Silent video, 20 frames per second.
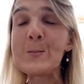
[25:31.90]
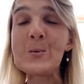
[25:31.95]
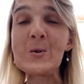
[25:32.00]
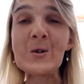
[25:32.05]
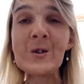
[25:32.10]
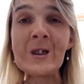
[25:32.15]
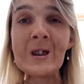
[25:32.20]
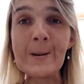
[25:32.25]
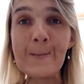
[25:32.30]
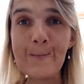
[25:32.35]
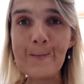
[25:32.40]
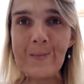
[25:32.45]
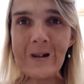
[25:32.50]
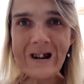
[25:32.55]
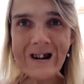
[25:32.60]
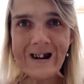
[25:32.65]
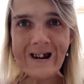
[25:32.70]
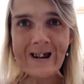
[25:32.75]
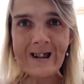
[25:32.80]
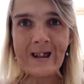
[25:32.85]

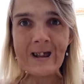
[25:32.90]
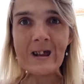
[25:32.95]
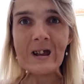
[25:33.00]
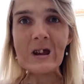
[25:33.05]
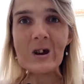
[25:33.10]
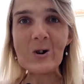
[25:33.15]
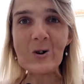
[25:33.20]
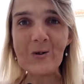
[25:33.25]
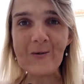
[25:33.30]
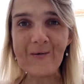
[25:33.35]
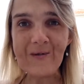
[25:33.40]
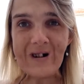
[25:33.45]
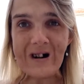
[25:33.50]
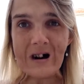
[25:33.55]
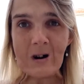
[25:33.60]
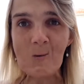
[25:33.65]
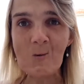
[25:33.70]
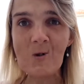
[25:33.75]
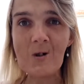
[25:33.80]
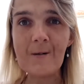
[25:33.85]
possibility of
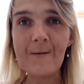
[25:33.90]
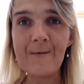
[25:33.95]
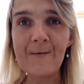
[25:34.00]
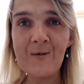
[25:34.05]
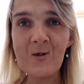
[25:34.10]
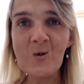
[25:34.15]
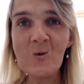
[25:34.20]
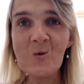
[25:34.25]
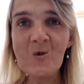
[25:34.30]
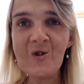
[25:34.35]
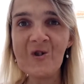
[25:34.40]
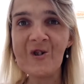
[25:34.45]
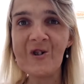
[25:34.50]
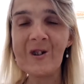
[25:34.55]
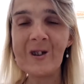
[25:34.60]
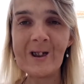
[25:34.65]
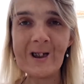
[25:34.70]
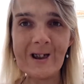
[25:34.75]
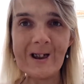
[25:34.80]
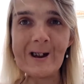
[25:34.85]
our
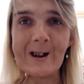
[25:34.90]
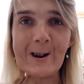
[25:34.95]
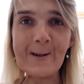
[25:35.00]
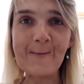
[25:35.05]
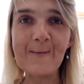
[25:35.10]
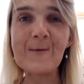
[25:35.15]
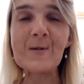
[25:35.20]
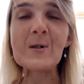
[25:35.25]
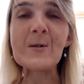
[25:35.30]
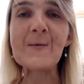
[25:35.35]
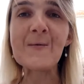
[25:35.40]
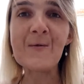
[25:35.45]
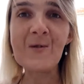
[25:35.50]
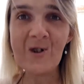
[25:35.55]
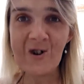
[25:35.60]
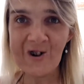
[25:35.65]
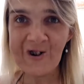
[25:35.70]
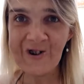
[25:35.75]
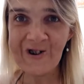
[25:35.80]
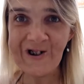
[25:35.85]
future self
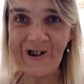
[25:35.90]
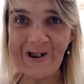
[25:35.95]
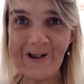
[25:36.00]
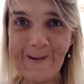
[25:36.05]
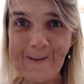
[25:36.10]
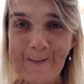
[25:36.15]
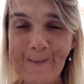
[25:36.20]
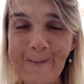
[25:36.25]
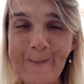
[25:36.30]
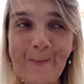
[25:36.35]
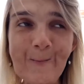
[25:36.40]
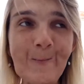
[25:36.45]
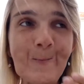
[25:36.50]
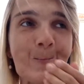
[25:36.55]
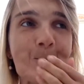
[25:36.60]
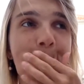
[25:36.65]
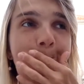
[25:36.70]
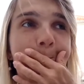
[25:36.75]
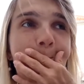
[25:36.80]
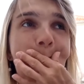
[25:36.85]
version.
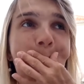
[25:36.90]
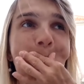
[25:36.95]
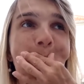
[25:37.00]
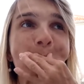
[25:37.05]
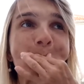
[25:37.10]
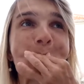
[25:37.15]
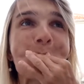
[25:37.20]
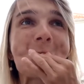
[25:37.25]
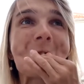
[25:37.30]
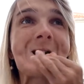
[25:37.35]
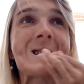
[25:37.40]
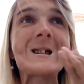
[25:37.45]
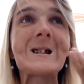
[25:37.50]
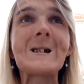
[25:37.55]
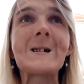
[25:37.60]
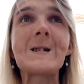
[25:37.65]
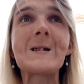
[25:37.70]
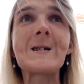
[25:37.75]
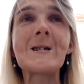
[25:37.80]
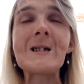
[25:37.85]
And
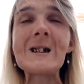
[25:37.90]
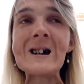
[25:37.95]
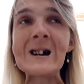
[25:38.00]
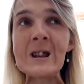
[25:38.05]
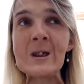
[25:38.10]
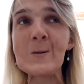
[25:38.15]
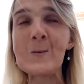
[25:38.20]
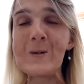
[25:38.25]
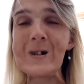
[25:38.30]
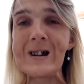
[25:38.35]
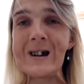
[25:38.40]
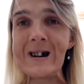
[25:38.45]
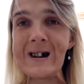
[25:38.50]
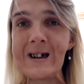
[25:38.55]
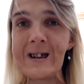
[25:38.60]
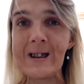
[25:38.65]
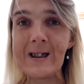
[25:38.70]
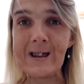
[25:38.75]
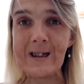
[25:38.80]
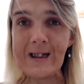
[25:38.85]
that's why,
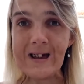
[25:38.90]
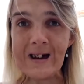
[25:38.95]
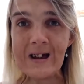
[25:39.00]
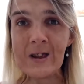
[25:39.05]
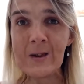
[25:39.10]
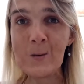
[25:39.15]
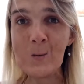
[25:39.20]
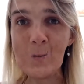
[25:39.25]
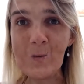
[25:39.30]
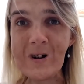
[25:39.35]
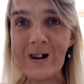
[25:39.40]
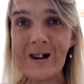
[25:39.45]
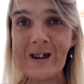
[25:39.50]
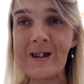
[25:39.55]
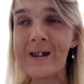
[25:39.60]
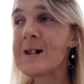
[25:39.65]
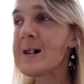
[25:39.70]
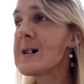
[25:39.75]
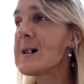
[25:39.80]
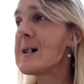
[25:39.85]
guys, that's why
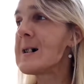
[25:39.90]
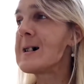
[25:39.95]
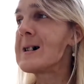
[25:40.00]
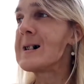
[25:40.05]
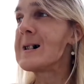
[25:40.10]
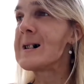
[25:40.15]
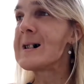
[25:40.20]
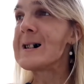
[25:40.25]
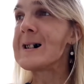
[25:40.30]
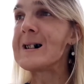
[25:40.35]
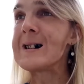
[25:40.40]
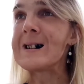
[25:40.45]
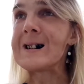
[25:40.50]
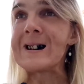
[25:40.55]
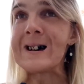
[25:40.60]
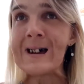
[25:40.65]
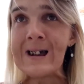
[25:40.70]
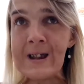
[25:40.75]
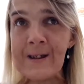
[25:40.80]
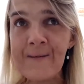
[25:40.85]

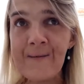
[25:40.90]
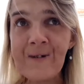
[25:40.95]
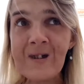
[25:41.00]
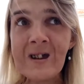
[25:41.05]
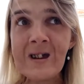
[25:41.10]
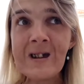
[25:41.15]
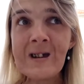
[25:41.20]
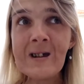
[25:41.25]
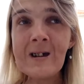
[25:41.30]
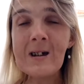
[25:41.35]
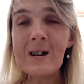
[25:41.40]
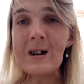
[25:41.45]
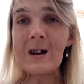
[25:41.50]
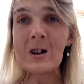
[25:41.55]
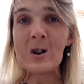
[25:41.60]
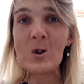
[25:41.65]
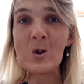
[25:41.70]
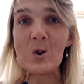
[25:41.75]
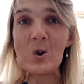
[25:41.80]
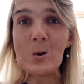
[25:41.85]
envy
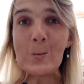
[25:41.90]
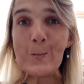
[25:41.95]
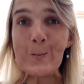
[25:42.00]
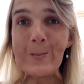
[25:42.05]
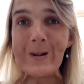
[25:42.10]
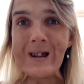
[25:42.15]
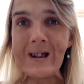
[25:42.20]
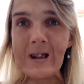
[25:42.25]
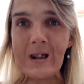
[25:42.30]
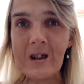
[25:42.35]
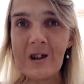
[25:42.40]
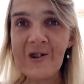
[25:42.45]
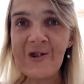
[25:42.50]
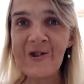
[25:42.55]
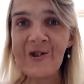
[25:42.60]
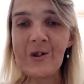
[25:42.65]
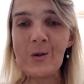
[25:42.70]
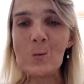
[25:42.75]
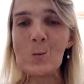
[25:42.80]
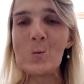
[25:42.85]
and
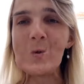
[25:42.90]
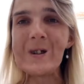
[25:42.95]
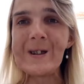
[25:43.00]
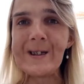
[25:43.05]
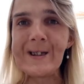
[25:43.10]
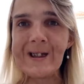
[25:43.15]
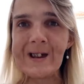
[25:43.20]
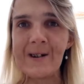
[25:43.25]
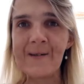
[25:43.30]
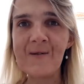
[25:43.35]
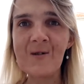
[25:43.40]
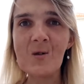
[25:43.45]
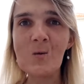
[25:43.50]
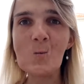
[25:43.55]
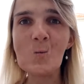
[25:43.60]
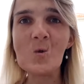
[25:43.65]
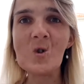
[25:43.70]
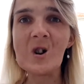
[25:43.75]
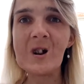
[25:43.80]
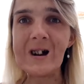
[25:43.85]
competition will never
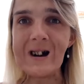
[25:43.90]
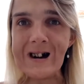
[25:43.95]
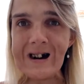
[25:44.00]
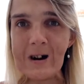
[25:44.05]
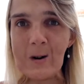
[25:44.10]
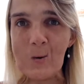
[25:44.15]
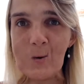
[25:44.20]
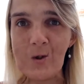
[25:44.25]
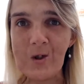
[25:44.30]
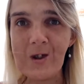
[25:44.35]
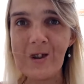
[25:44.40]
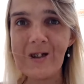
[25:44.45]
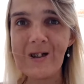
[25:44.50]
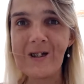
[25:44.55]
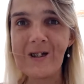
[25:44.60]
work out.